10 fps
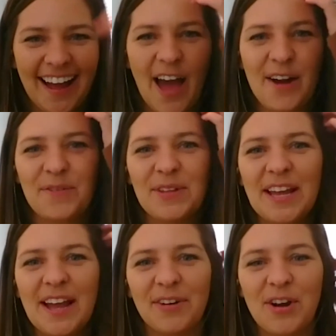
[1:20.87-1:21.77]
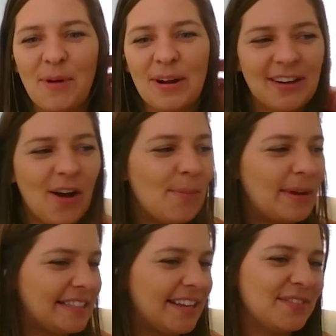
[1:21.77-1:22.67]
I don't really ever know what to call
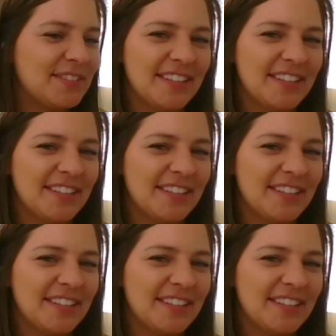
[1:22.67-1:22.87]
myself,